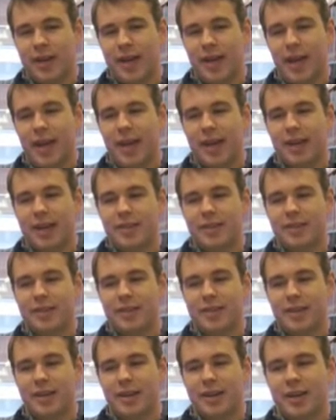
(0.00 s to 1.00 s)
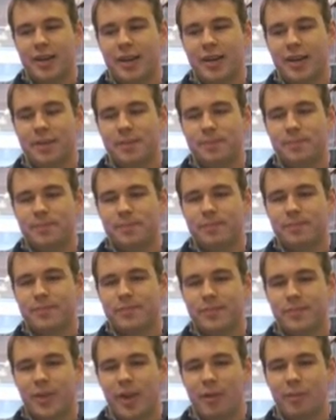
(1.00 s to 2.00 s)
and
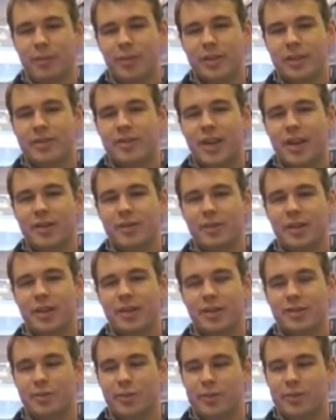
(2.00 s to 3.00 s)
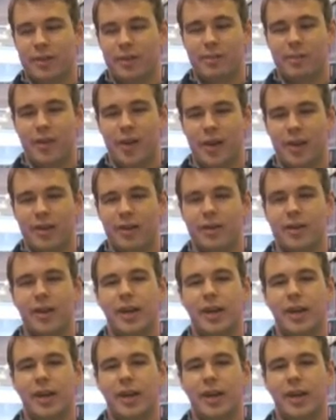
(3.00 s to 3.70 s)
I'm really excited because once I'm there,